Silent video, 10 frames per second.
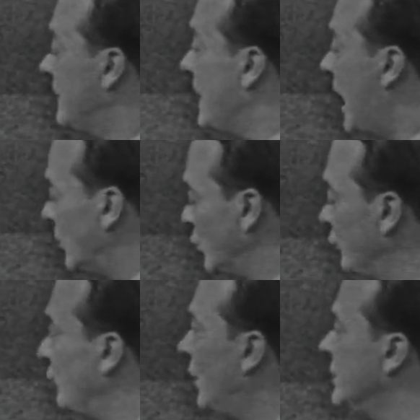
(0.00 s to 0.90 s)
Now, it
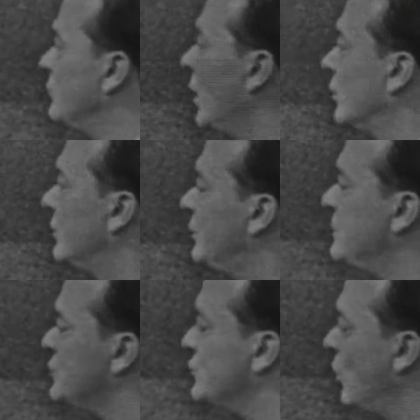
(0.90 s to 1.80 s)
goes on and welcomes him
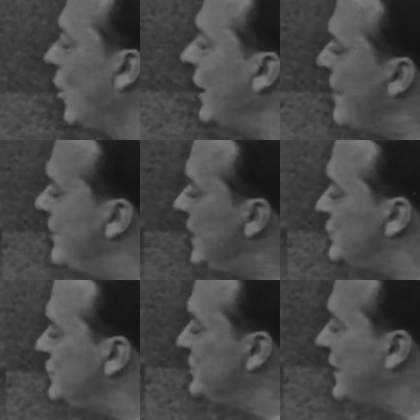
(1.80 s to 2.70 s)
and so on, and
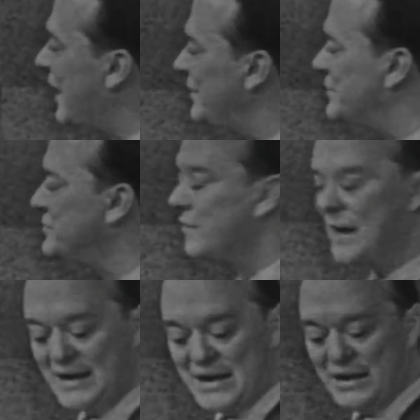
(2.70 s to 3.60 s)
these two characters
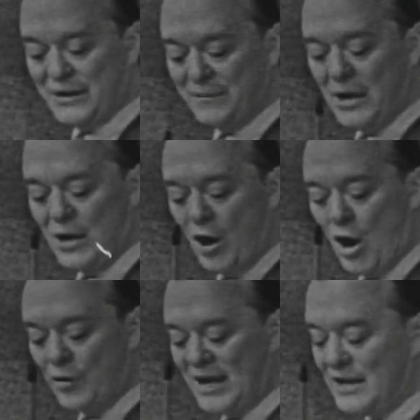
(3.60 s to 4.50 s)
right here
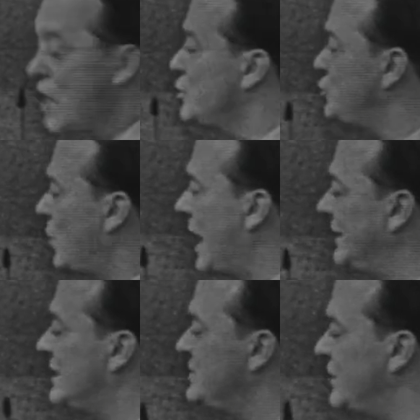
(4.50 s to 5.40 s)
are read
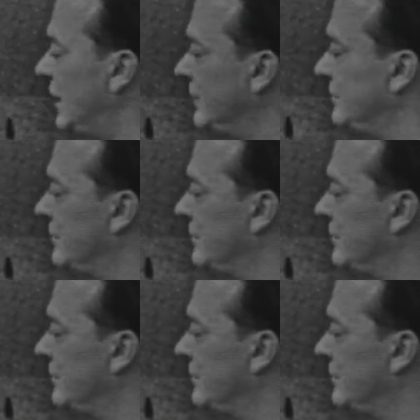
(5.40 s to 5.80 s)
Chuan and Jen.